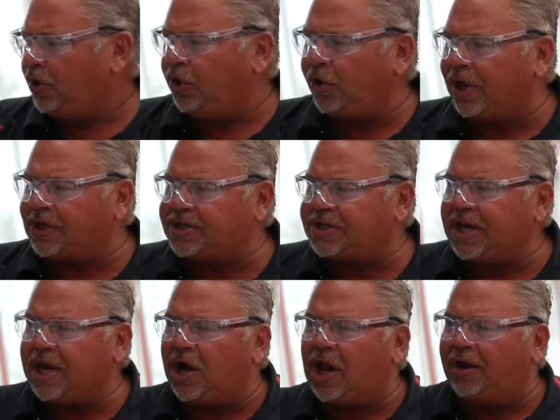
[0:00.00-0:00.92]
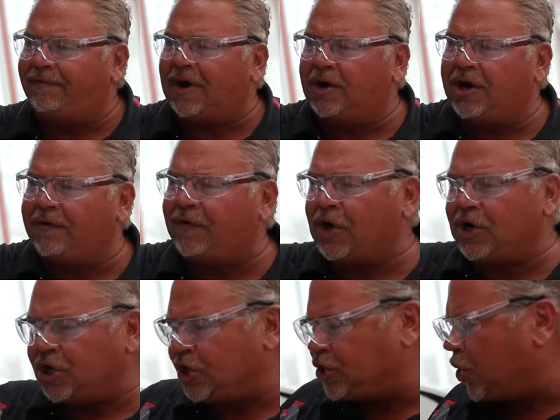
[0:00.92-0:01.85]
You can see all of our different
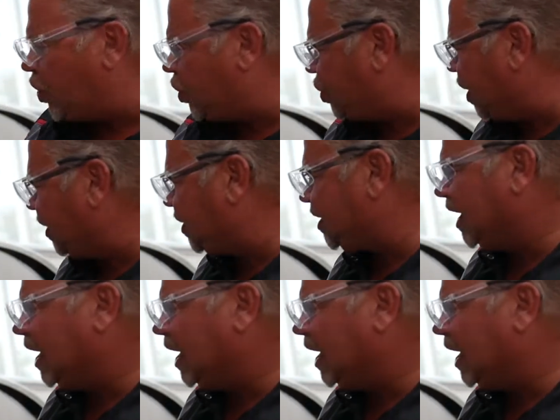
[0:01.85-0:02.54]
detergents